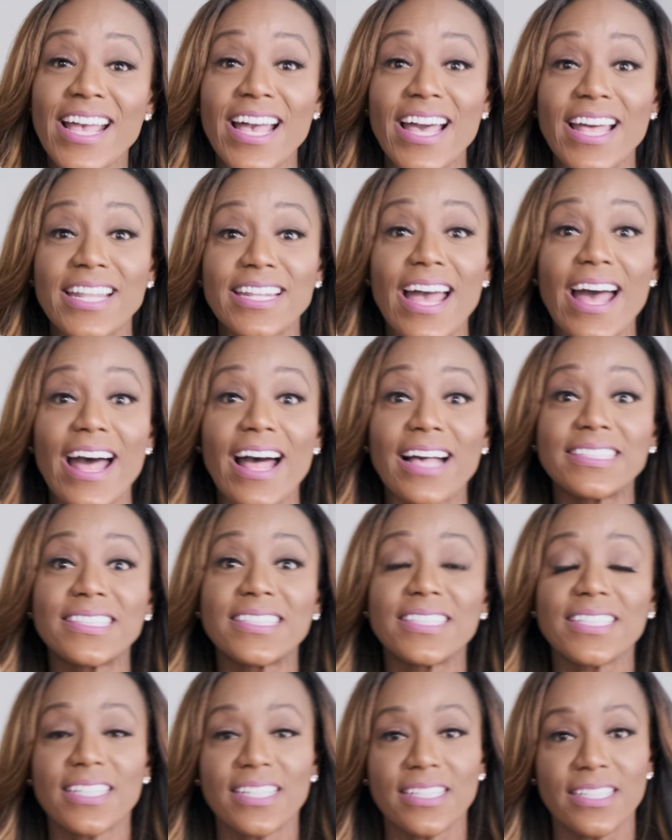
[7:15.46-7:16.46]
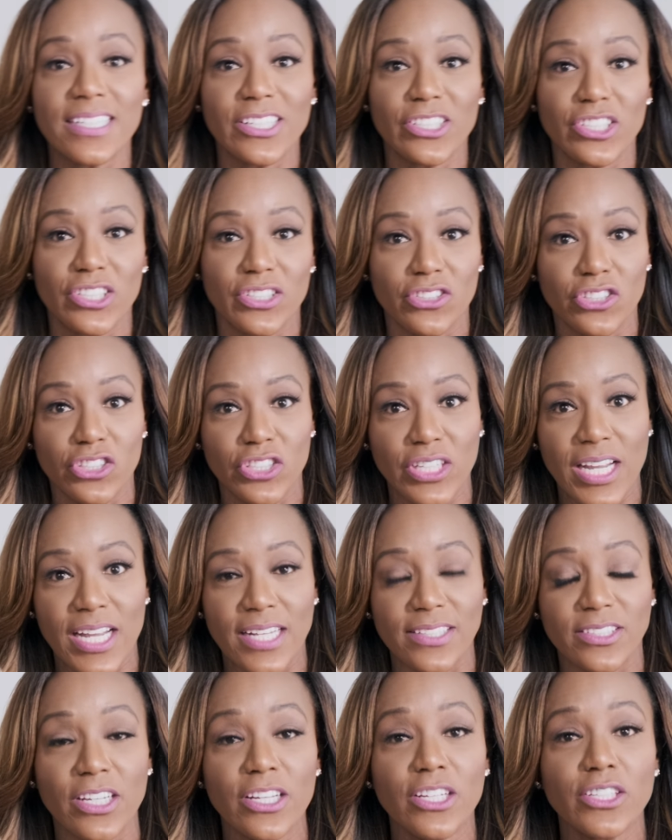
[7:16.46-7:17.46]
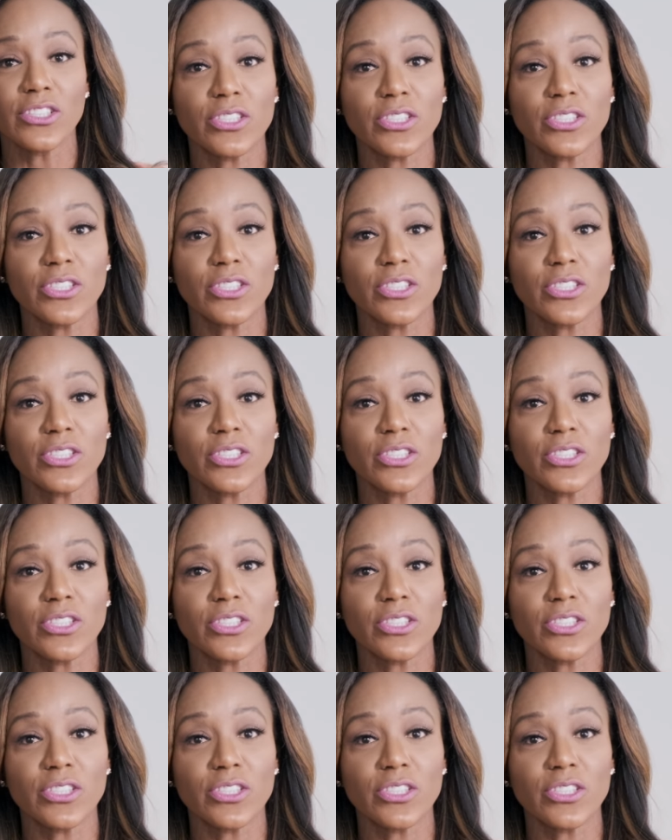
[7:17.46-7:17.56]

and as the conditions change.